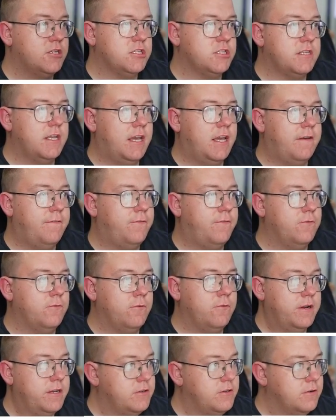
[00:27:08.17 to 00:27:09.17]
if you're
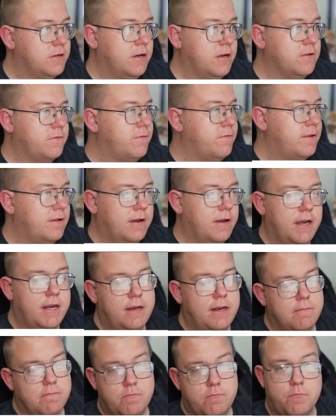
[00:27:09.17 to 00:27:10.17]
into a Girls Frontline,
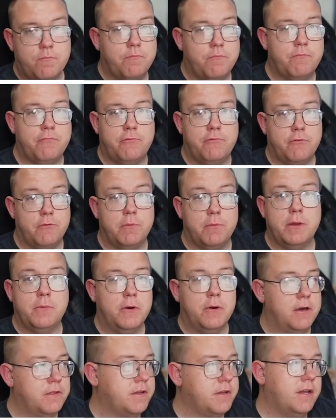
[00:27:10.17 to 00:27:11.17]
probably
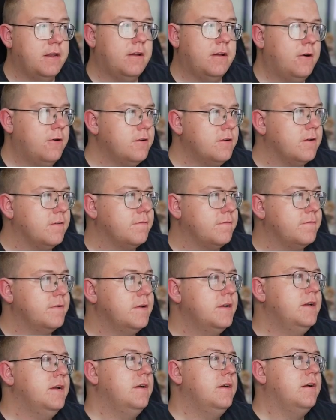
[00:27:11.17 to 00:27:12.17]
worth getting a hold of.
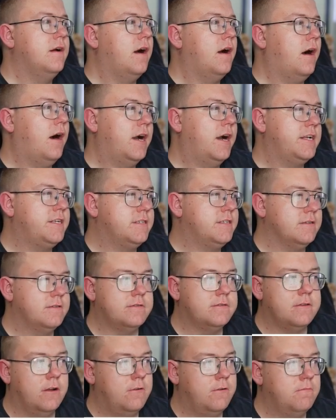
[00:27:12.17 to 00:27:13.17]
I just
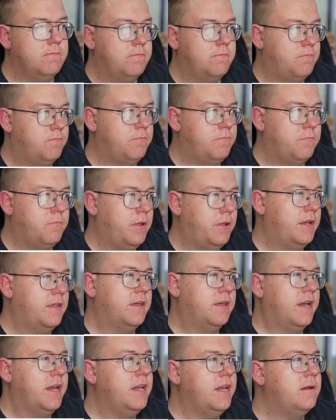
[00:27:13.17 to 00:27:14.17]
don't play the
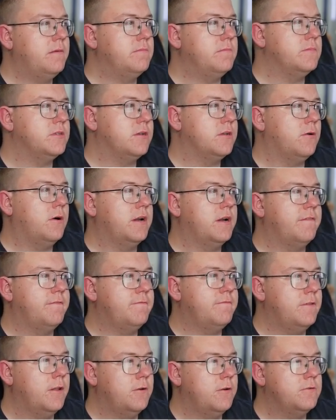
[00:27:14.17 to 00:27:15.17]
game, so I have
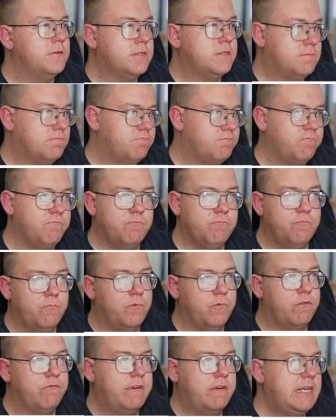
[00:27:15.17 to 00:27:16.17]
no
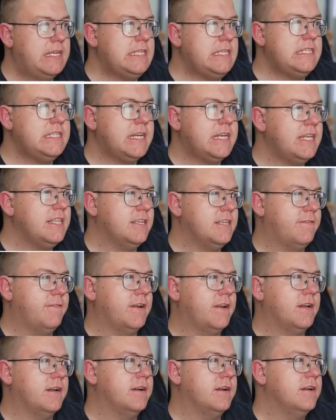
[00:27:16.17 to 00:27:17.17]
reason to get this
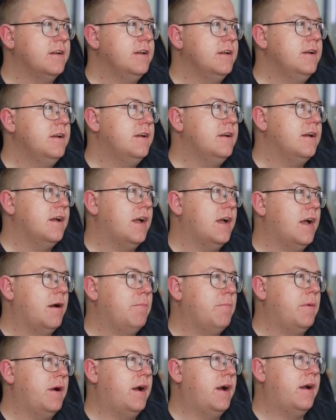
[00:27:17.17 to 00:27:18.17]
figure.
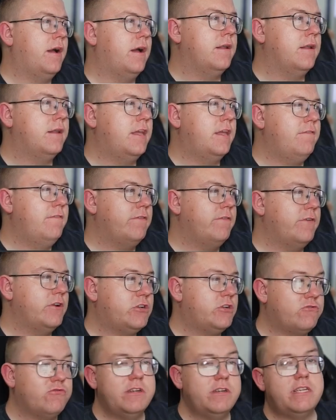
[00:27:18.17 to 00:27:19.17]
And if I
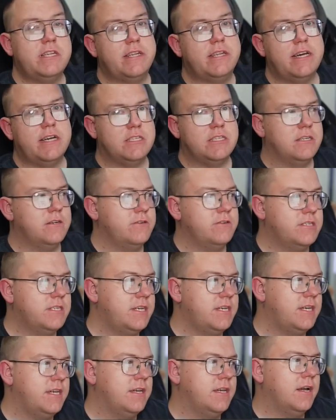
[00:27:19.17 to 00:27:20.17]
treated it as an
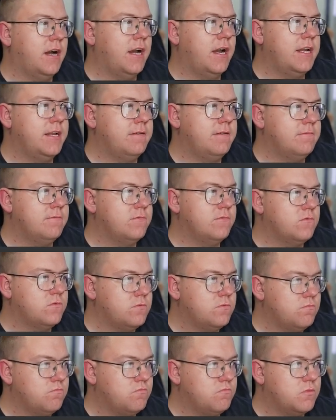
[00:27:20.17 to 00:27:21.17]
OC, I
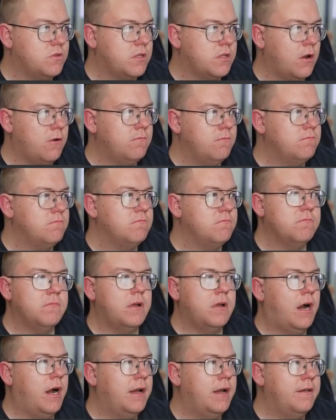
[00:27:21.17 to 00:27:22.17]
don't
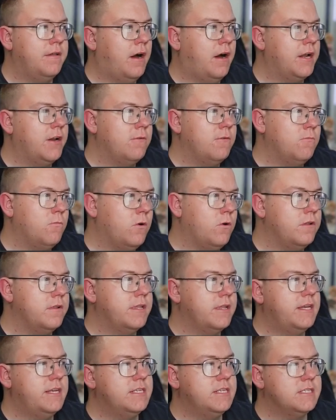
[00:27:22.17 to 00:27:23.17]
want these